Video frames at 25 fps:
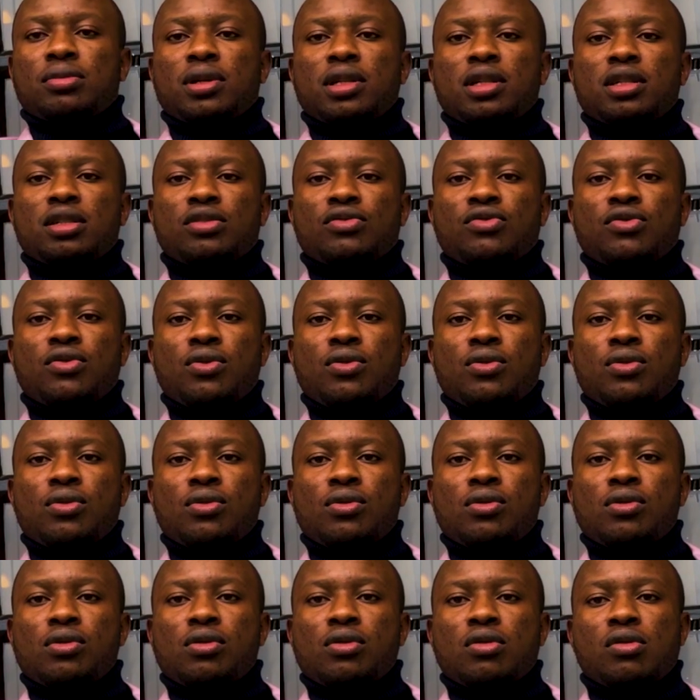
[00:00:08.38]
one is
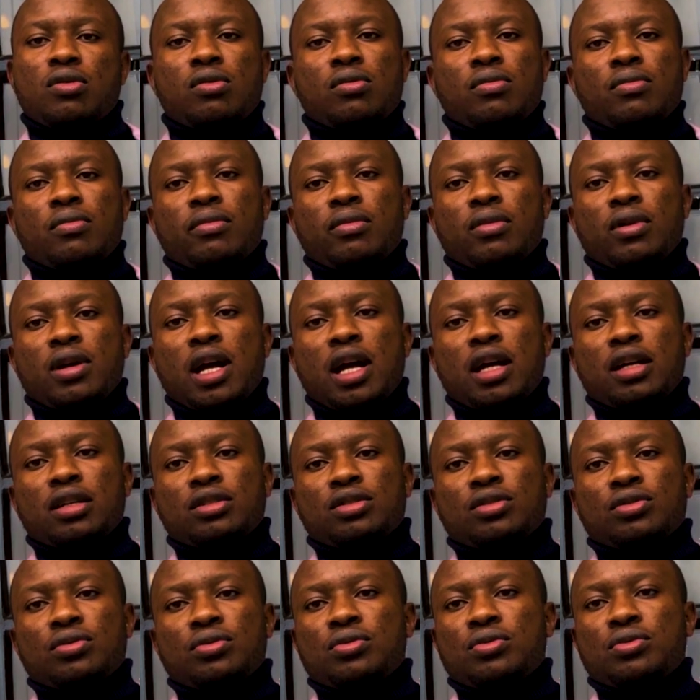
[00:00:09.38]
for
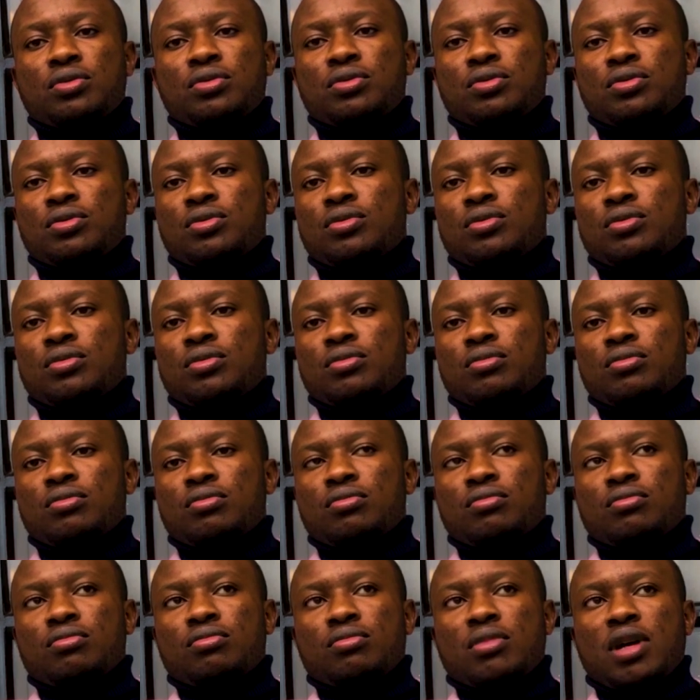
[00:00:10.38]
guys who
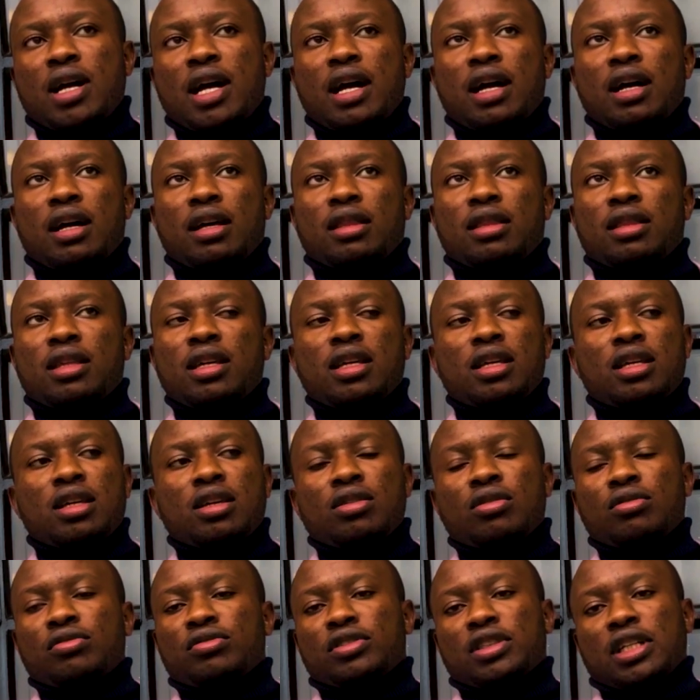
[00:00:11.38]
are
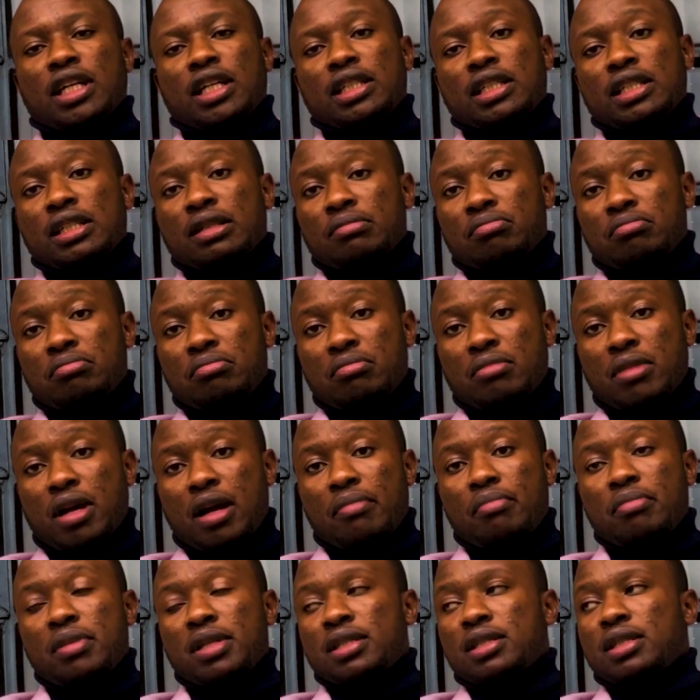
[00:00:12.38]
thinking of starting
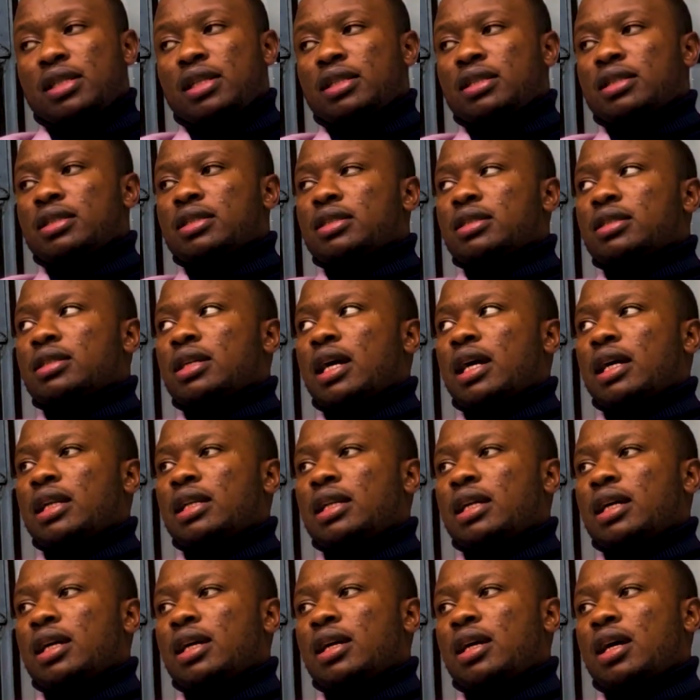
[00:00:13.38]
a business,
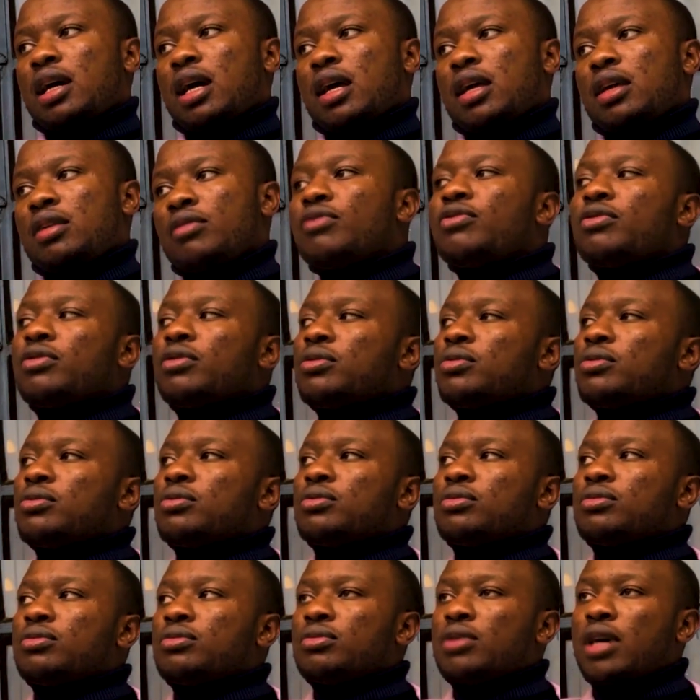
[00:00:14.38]
and if
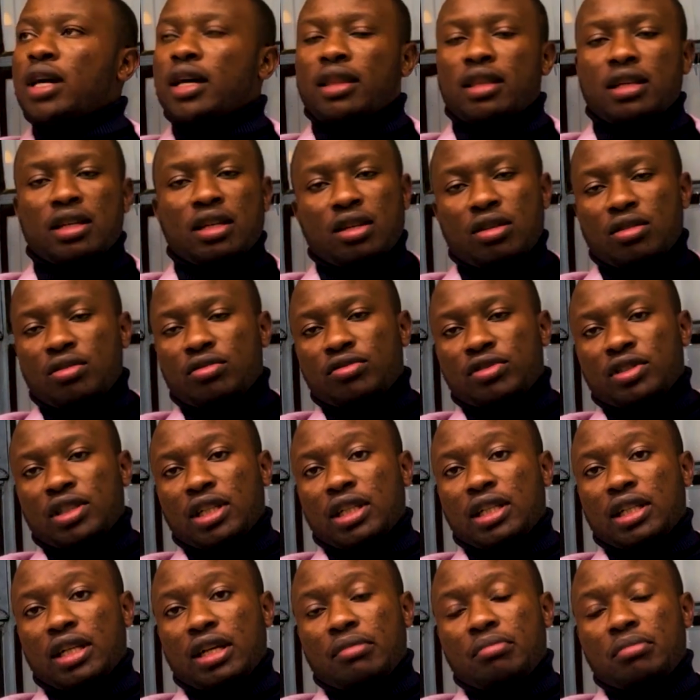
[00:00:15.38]
you are thinking of
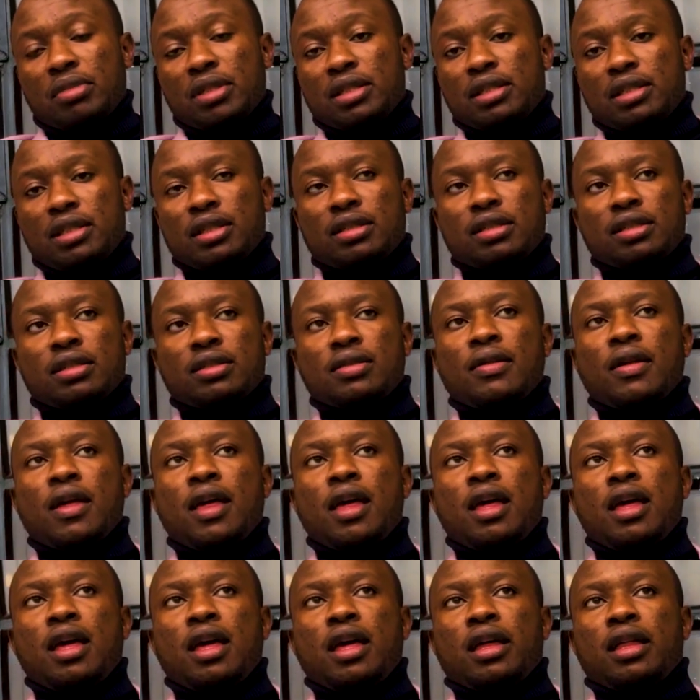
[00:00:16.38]
starting a business,
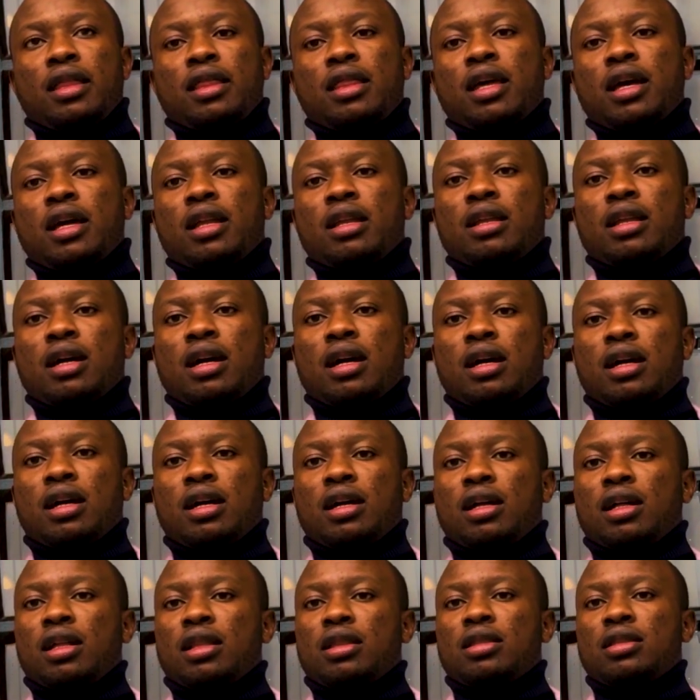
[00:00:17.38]
then
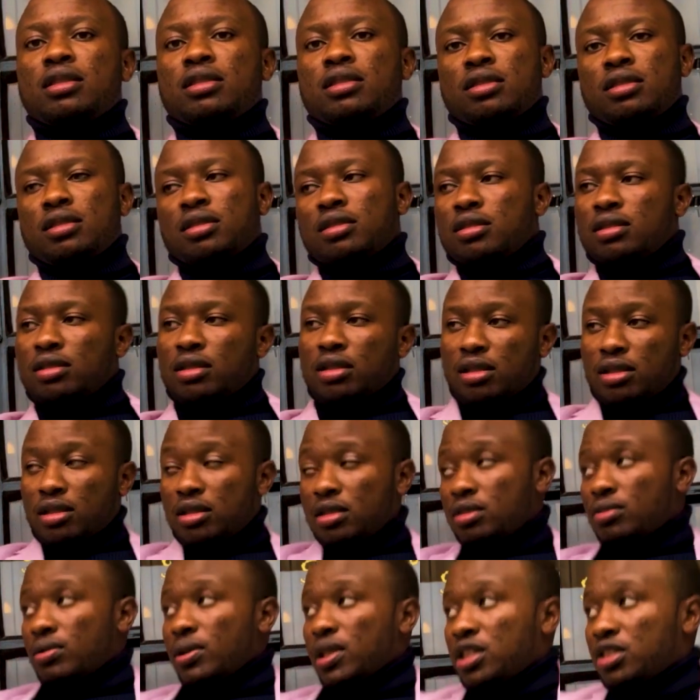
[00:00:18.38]
this
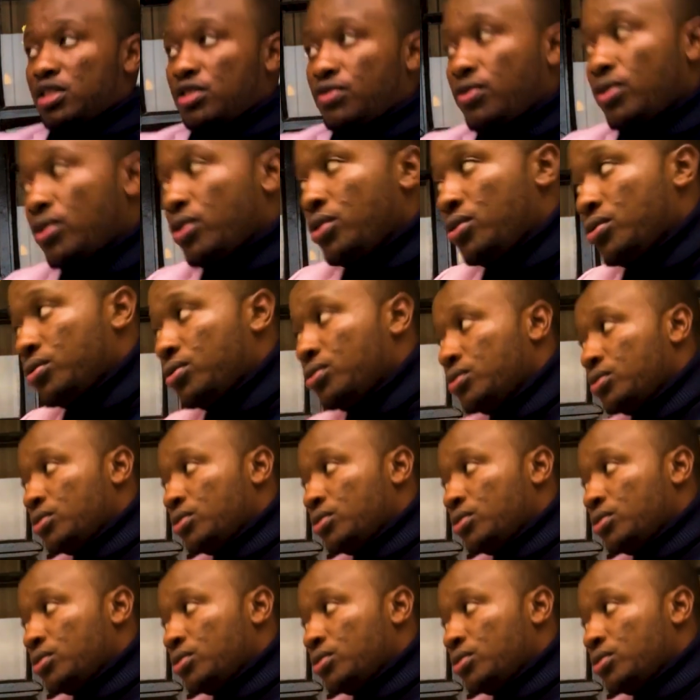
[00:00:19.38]
one is for you.